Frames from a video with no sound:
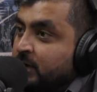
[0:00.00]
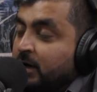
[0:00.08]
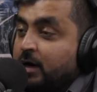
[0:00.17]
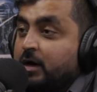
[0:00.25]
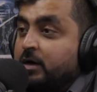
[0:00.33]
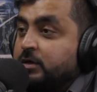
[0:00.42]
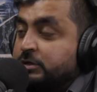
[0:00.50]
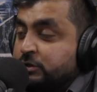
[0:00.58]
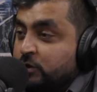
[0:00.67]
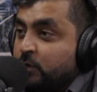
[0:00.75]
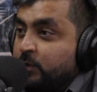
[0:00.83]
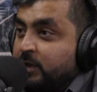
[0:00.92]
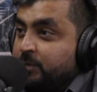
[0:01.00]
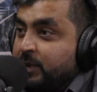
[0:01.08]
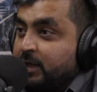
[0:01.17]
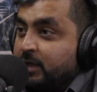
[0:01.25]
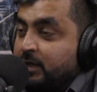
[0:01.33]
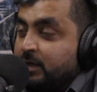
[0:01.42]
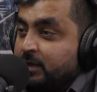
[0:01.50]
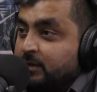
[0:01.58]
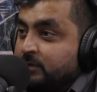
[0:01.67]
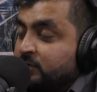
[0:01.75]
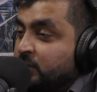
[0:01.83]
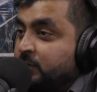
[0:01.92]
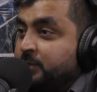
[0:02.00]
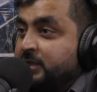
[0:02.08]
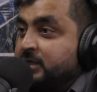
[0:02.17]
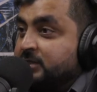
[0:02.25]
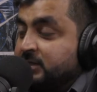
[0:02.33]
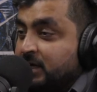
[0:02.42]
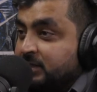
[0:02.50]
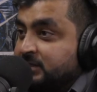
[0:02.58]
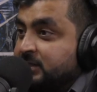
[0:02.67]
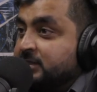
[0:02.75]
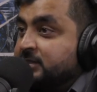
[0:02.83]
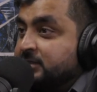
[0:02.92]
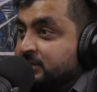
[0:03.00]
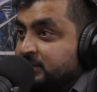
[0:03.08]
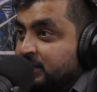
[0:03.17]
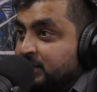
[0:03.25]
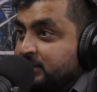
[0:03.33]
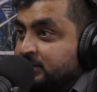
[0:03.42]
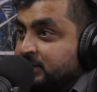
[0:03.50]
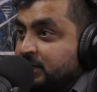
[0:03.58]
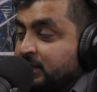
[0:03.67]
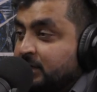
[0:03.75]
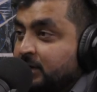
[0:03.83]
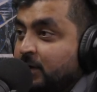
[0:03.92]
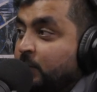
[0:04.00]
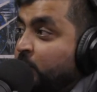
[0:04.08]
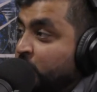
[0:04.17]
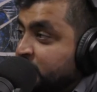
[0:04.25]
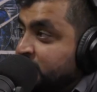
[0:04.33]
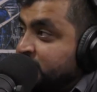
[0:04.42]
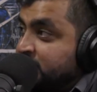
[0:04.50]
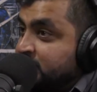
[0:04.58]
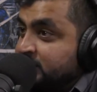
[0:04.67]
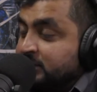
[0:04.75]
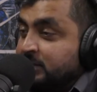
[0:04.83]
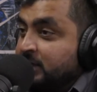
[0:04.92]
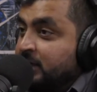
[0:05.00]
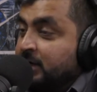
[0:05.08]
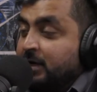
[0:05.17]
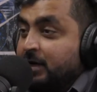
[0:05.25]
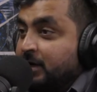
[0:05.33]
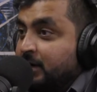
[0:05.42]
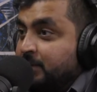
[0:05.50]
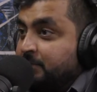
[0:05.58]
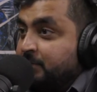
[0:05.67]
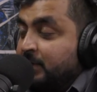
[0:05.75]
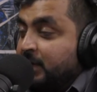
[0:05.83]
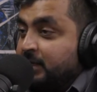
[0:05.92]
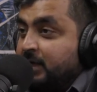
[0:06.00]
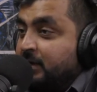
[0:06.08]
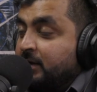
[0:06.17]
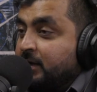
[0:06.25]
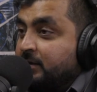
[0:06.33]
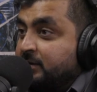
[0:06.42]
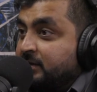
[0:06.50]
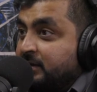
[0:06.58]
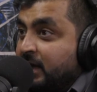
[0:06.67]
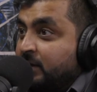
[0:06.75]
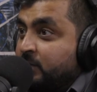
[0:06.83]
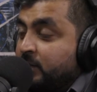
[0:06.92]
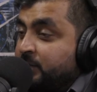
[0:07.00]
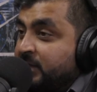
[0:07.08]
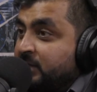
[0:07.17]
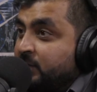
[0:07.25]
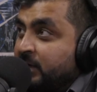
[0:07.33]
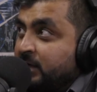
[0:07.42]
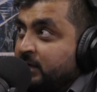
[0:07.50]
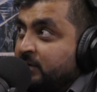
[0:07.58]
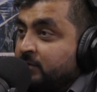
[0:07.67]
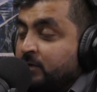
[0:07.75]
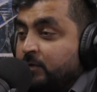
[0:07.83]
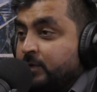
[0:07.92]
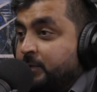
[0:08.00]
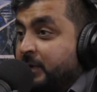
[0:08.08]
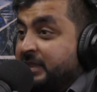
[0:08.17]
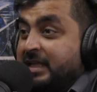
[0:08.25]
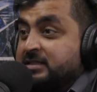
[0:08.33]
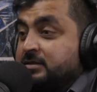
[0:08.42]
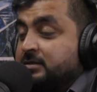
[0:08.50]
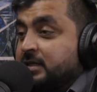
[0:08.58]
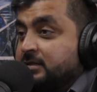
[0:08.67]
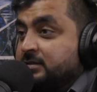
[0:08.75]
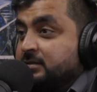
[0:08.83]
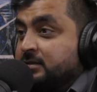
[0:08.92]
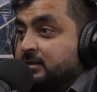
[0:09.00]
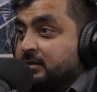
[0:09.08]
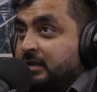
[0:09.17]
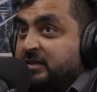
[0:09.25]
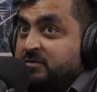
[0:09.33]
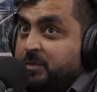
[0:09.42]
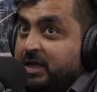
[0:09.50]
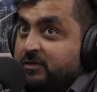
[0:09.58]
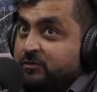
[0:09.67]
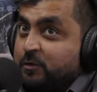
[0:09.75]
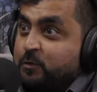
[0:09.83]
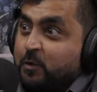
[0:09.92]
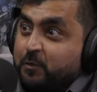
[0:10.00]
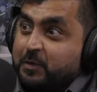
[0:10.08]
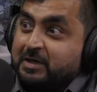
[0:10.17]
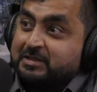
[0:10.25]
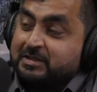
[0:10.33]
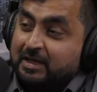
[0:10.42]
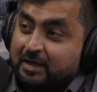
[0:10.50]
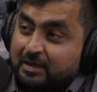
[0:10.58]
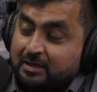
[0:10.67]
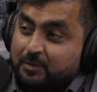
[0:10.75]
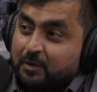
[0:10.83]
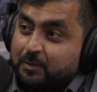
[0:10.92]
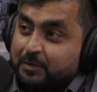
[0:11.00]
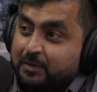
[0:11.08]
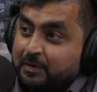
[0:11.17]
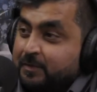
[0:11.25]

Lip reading: So will be the charging and discharging voltages, and yeah, that will be the way forward. But that's based on what we are seeing at the moment.